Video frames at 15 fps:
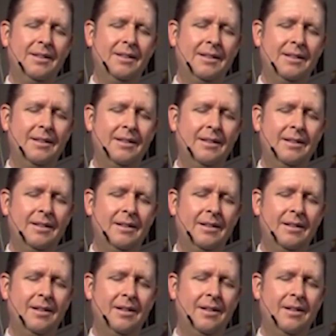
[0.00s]

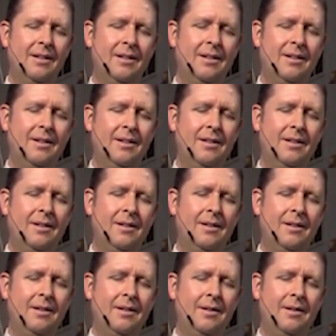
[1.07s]
(no one is talking)